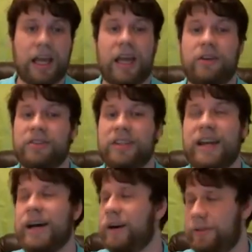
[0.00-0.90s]
I don't see
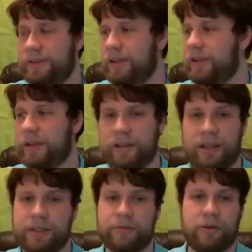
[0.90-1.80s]
how there's anything that
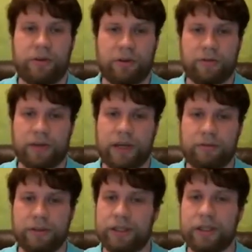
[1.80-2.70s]
takes priority over that,
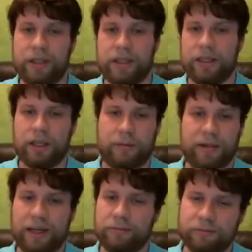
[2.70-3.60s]
really. I
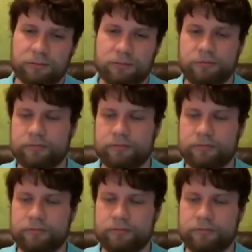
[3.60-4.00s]
mean,